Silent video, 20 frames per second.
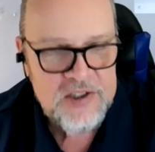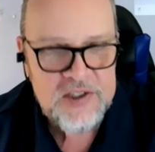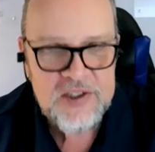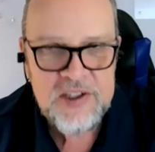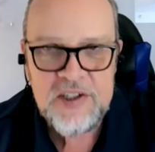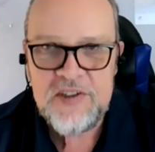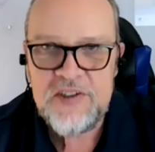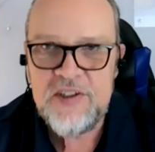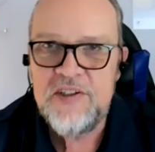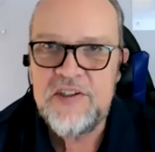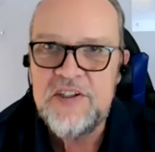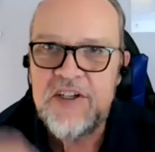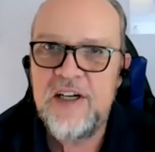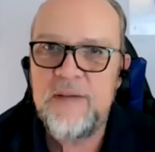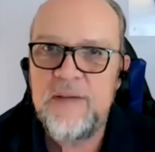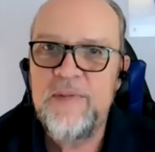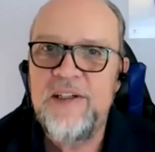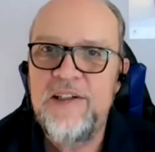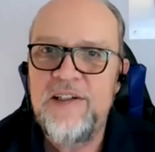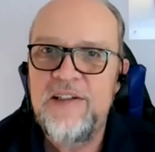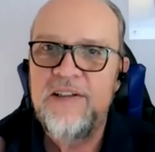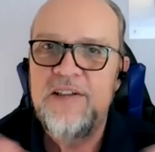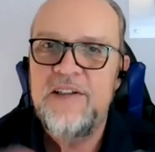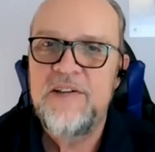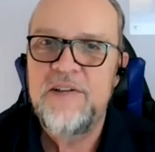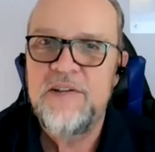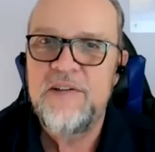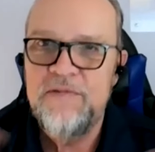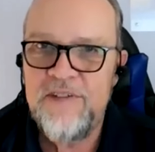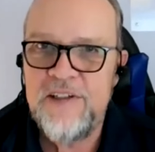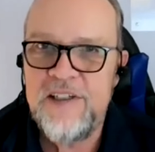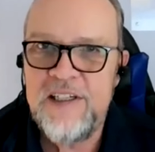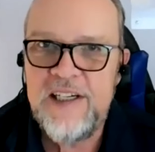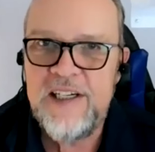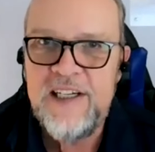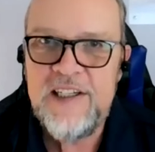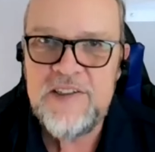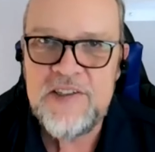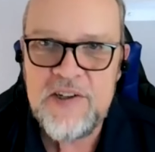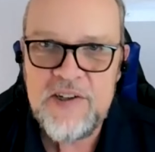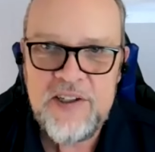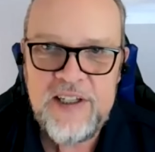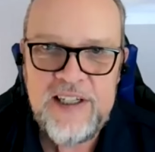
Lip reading: assistants come in. You know, the VAs and